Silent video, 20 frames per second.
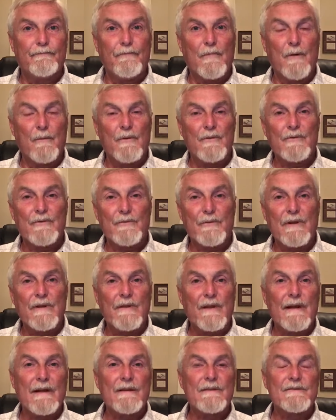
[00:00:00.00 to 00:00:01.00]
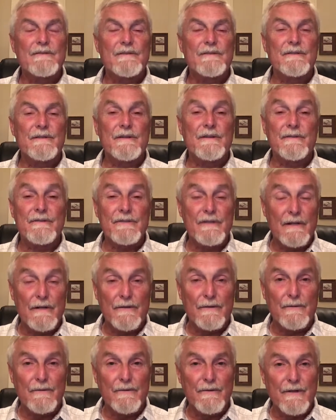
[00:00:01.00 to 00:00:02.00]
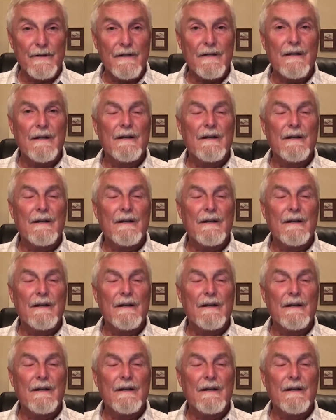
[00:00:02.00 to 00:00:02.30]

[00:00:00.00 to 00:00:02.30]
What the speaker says: almost 3,000 years old,